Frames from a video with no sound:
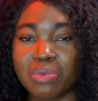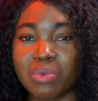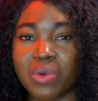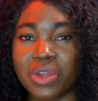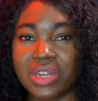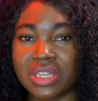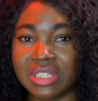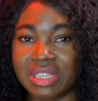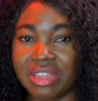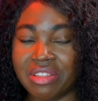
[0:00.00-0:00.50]
We
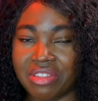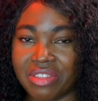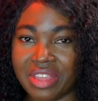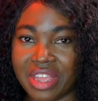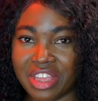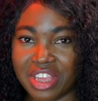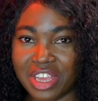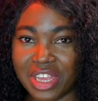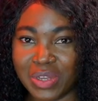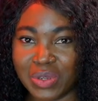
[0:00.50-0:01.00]
want to say
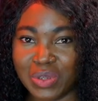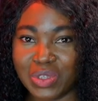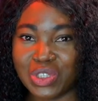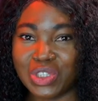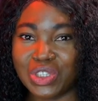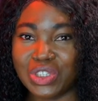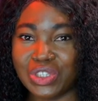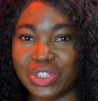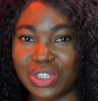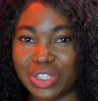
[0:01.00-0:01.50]
thank you
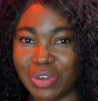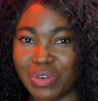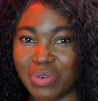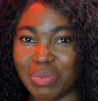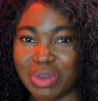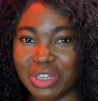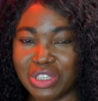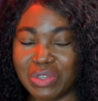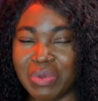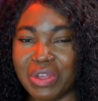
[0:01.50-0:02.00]
so
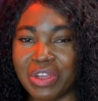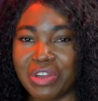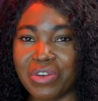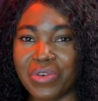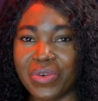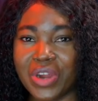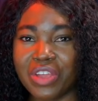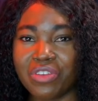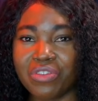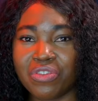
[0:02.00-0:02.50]
much. We are
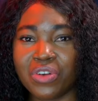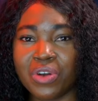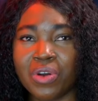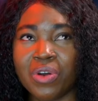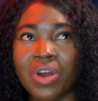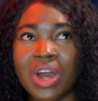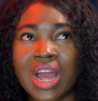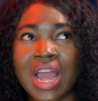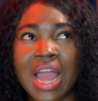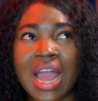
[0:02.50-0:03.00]

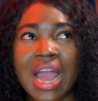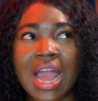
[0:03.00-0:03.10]
grateful.